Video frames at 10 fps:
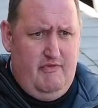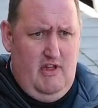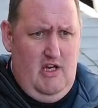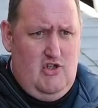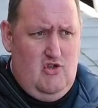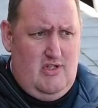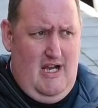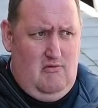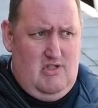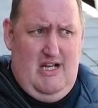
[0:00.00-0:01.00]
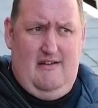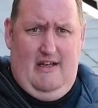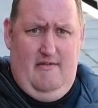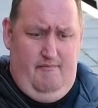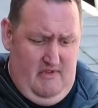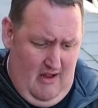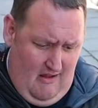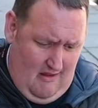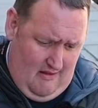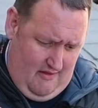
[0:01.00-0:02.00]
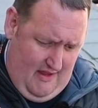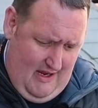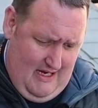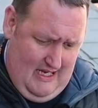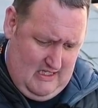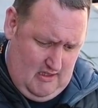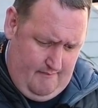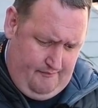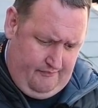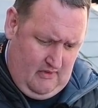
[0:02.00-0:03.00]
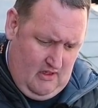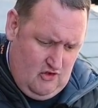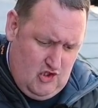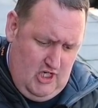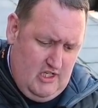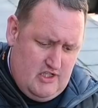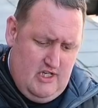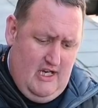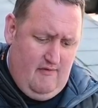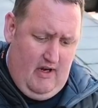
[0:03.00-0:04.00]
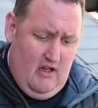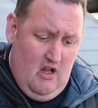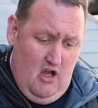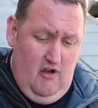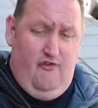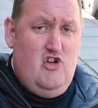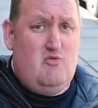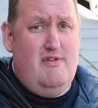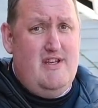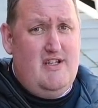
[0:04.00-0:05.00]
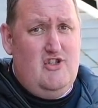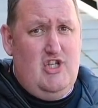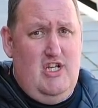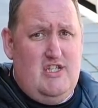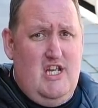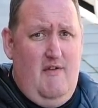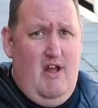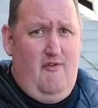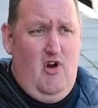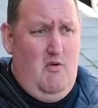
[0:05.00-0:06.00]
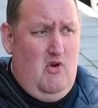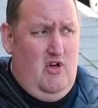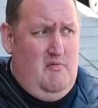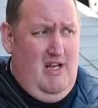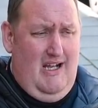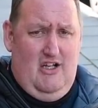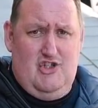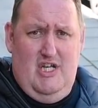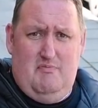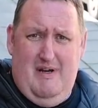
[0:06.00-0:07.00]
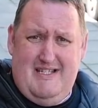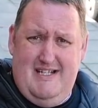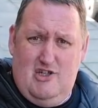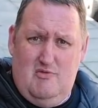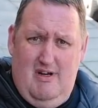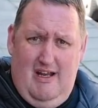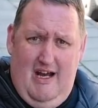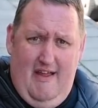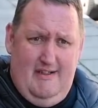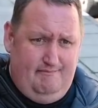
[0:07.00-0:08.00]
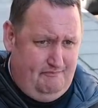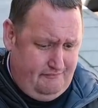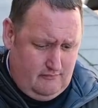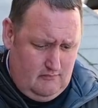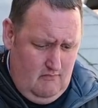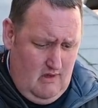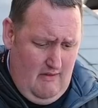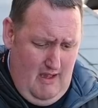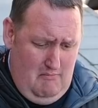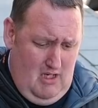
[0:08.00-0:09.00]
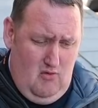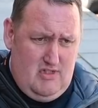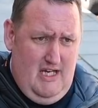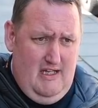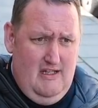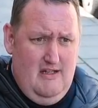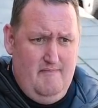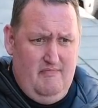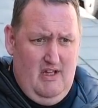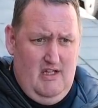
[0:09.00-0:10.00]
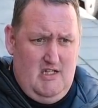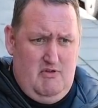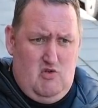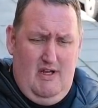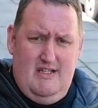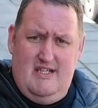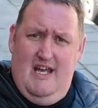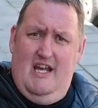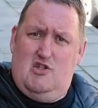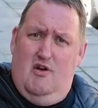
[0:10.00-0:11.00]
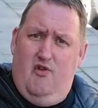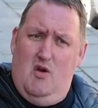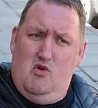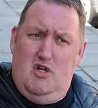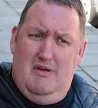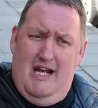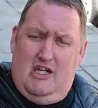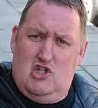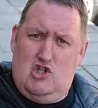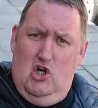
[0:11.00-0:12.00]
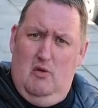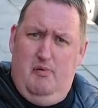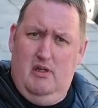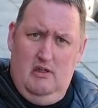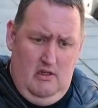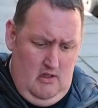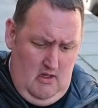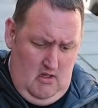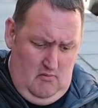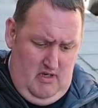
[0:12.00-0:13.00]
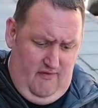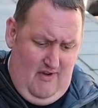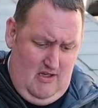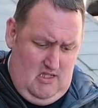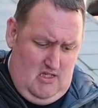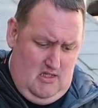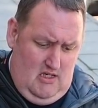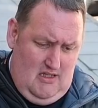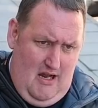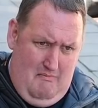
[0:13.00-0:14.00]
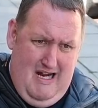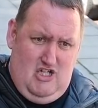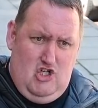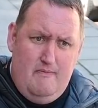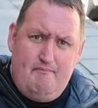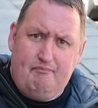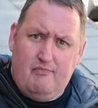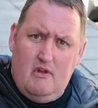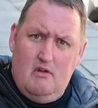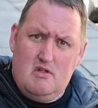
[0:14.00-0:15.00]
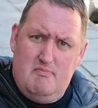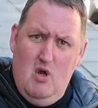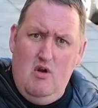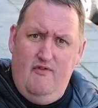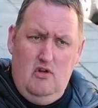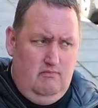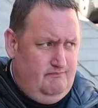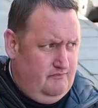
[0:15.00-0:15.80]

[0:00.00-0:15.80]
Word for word: that is just outstanding. There it is, cheese savoury. At first when they said cheese savoury, I thought it was going to be like a cheese pasty or something like that. Then bloke said, it's between tatties, so I thought it was going to be like a scallop. But in fact, it's, it's like mash. Beautiful.